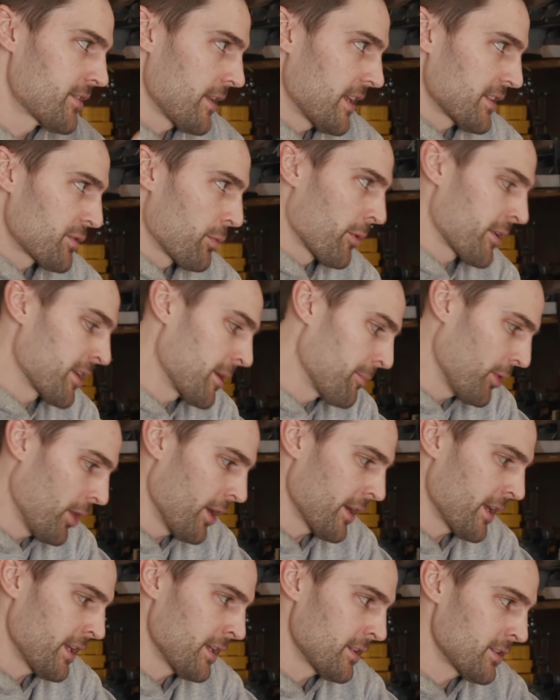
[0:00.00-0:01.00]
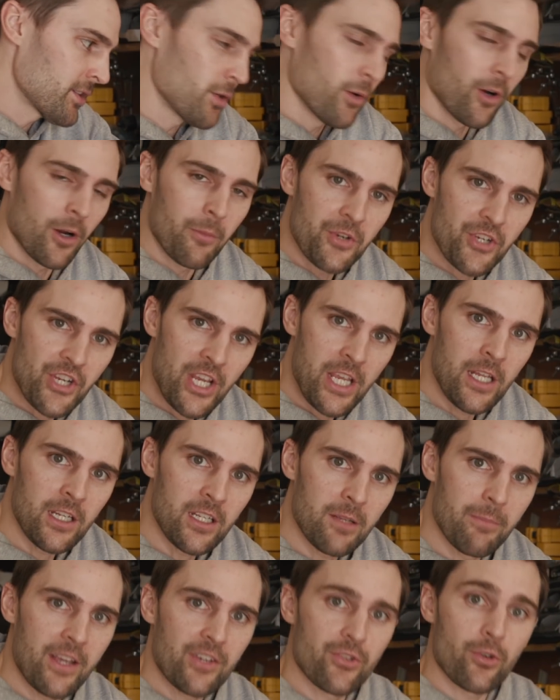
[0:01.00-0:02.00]
And so that's what we're gonna plug into our machine
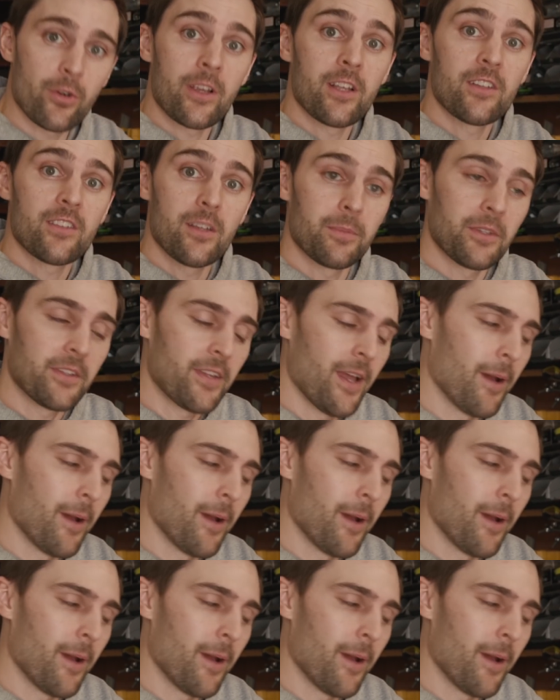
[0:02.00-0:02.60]
to make sure it gets up to